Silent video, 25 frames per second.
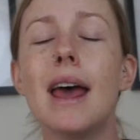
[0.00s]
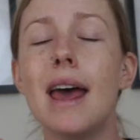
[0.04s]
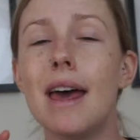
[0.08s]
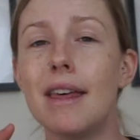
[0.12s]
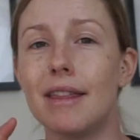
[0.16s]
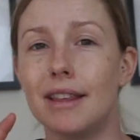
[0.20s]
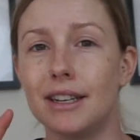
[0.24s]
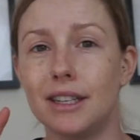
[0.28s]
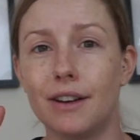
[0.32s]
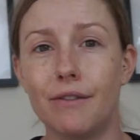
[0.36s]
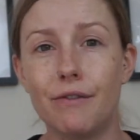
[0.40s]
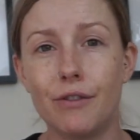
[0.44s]

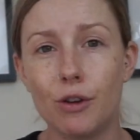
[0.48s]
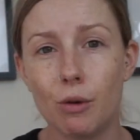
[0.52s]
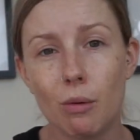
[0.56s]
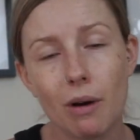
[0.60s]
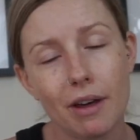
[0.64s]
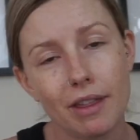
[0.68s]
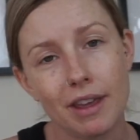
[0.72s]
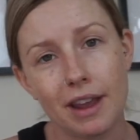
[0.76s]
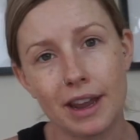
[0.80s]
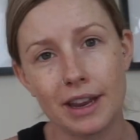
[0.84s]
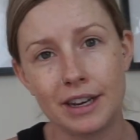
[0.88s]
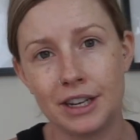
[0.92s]
There's a few
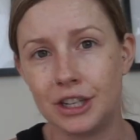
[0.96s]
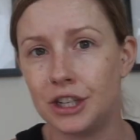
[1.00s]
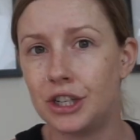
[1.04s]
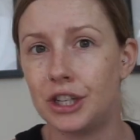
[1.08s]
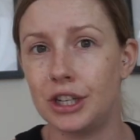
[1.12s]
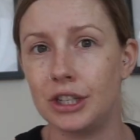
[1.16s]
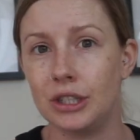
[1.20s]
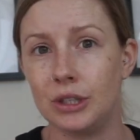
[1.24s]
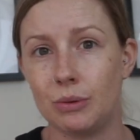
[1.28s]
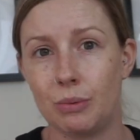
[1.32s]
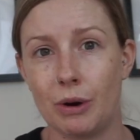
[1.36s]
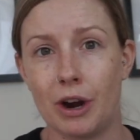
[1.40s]
other
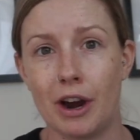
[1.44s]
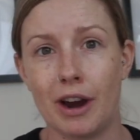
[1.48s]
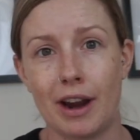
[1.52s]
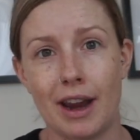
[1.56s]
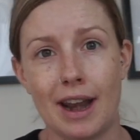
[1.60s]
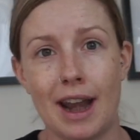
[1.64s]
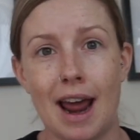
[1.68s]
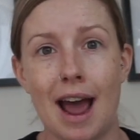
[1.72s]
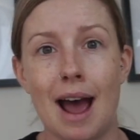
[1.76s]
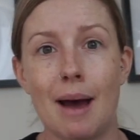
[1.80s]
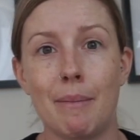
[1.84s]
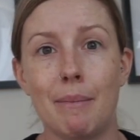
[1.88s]
conditions where it can
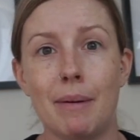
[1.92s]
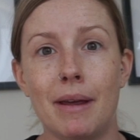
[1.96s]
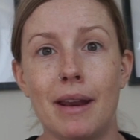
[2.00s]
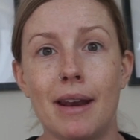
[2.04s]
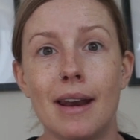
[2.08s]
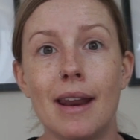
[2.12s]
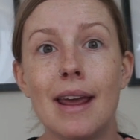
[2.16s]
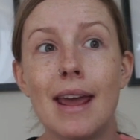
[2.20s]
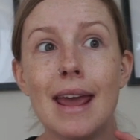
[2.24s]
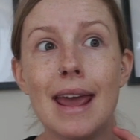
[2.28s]
happen